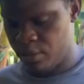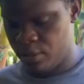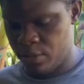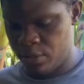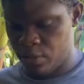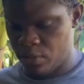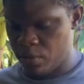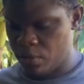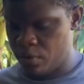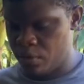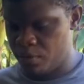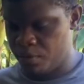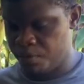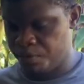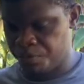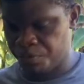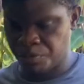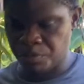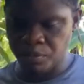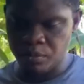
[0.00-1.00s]
So
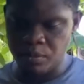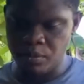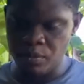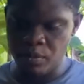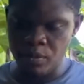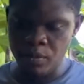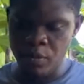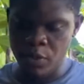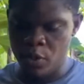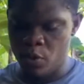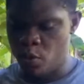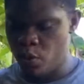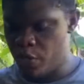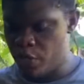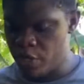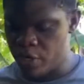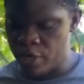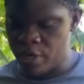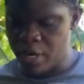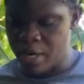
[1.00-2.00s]

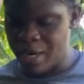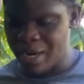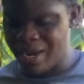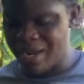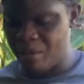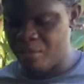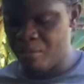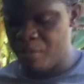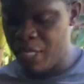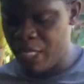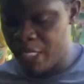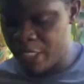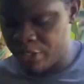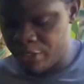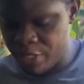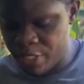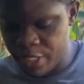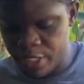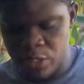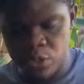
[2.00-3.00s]
when you're
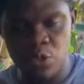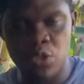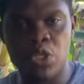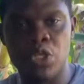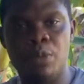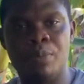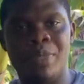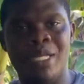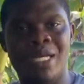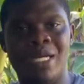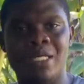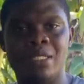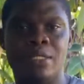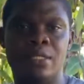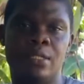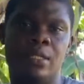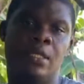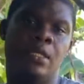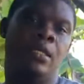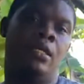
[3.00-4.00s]
administering it to your
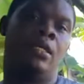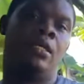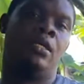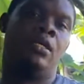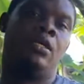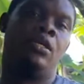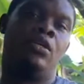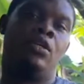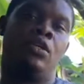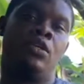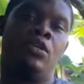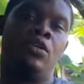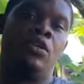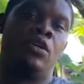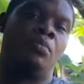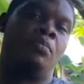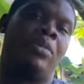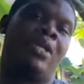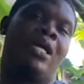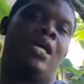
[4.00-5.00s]
plants
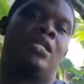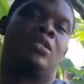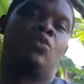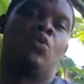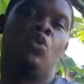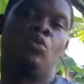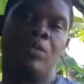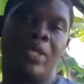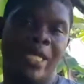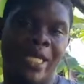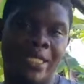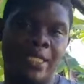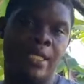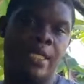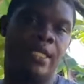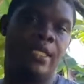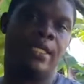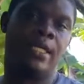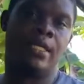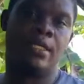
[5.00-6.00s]
won't be
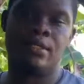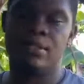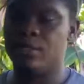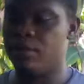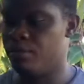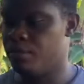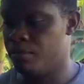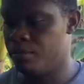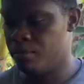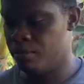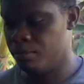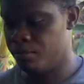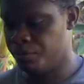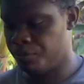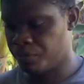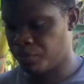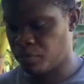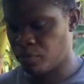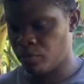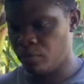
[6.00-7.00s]
getting any calcium.
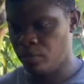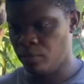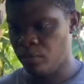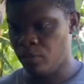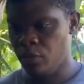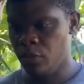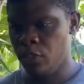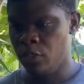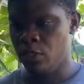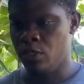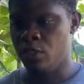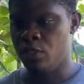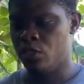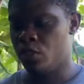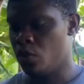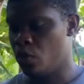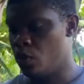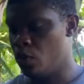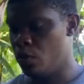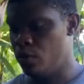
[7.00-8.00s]

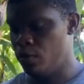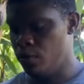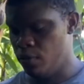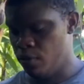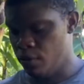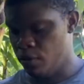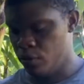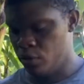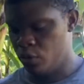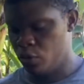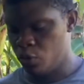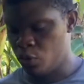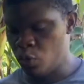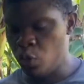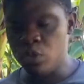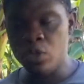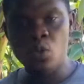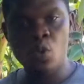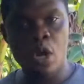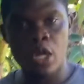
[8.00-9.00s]
So
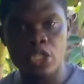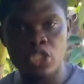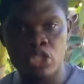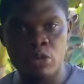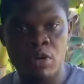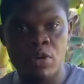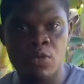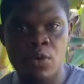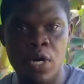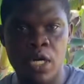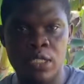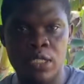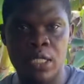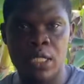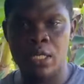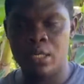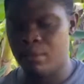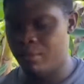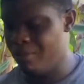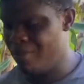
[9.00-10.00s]
to the 1 drum of
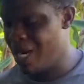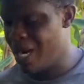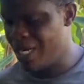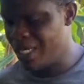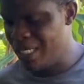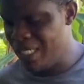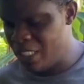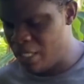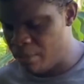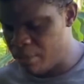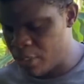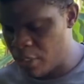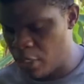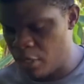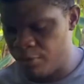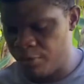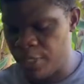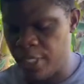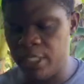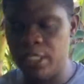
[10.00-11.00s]
water, magnesium
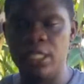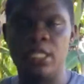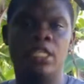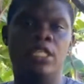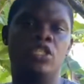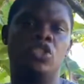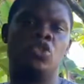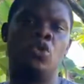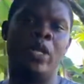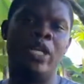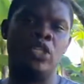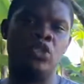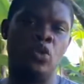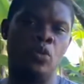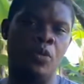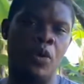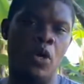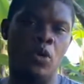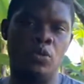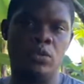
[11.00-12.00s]
sulfate,
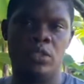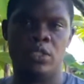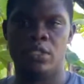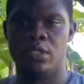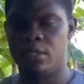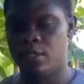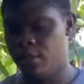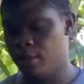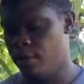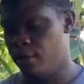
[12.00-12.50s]
22 pounds.